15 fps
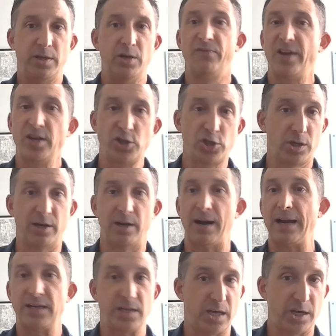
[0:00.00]
innovation
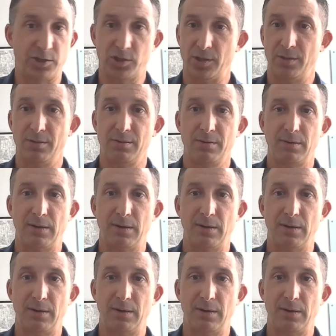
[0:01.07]
and ideation.